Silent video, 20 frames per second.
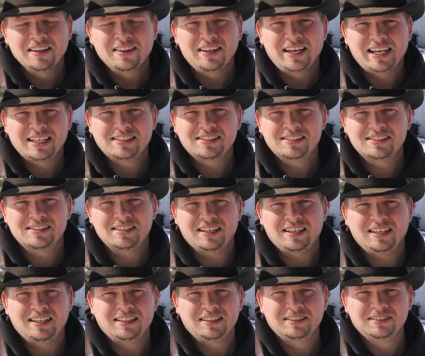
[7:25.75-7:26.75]
That's
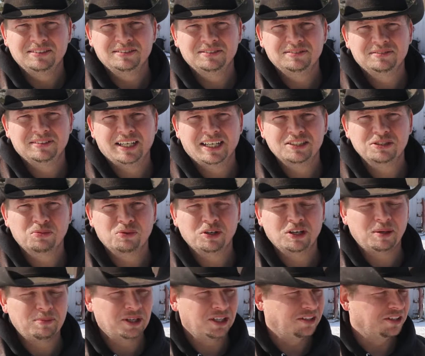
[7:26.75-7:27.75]

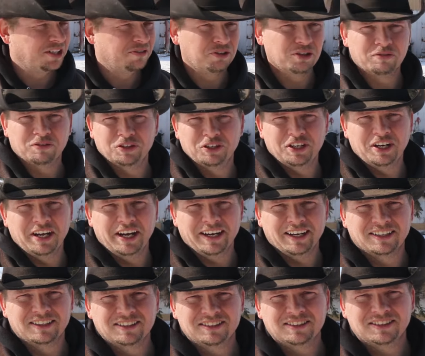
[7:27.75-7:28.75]
where I'm gonna leave you for the
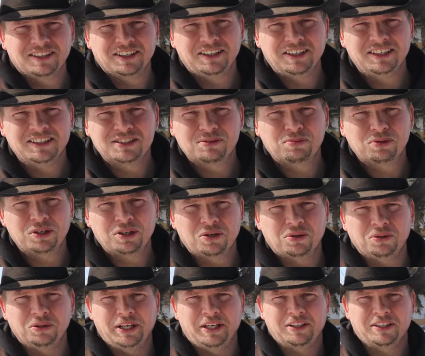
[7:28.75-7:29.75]
day. It's pretty
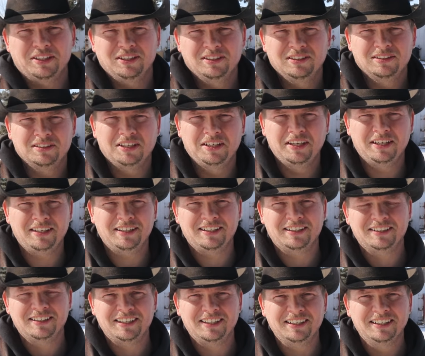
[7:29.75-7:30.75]
cold out here.
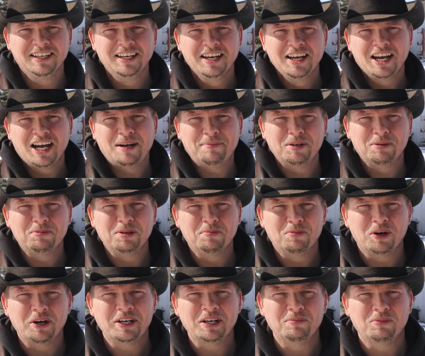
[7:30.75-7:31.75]
I'm going to be
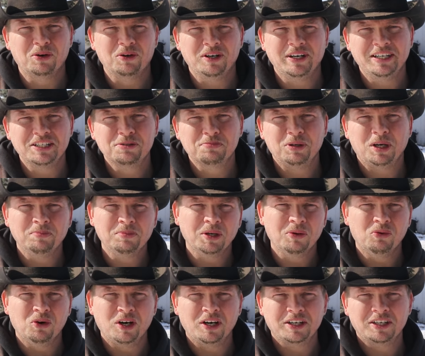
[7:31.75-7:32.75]
breaking more ice,
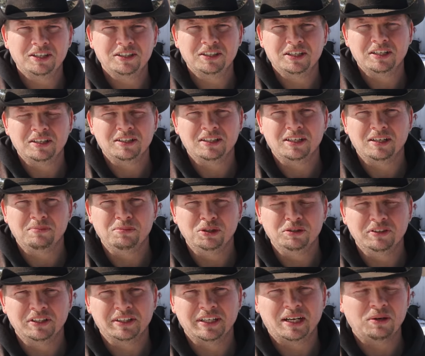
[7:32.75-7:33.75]
pumping water, and
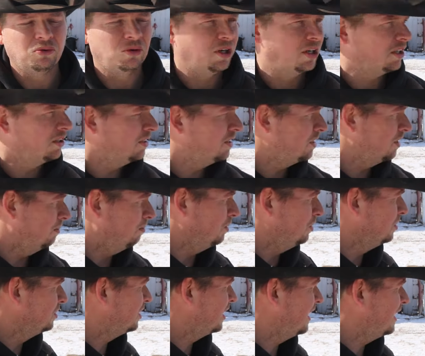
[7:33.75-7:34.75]
moving that water into the
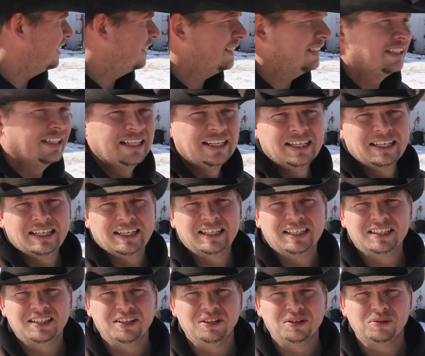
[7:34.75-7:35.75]
bull tank
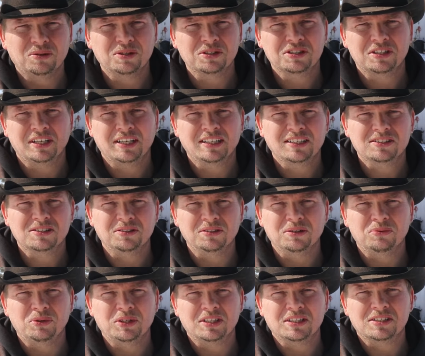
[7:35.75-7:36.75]
and into the horse tank so
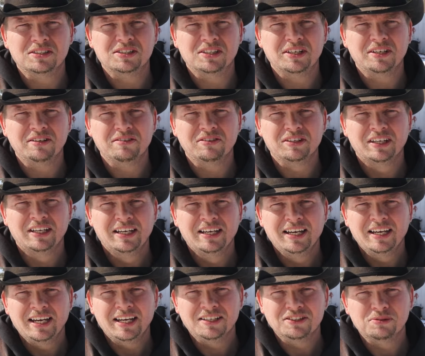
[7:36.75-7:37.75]
that we can save
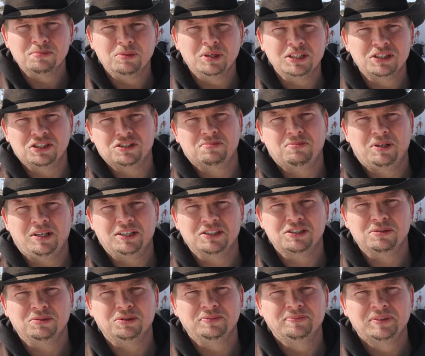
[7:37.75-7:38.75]
as much as
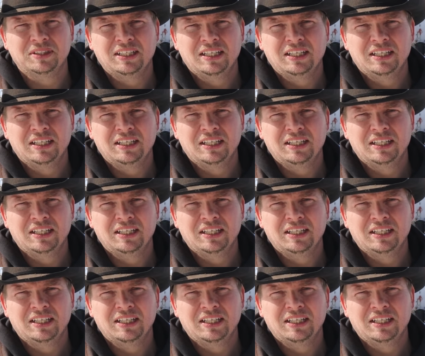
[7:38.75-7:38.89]
possible.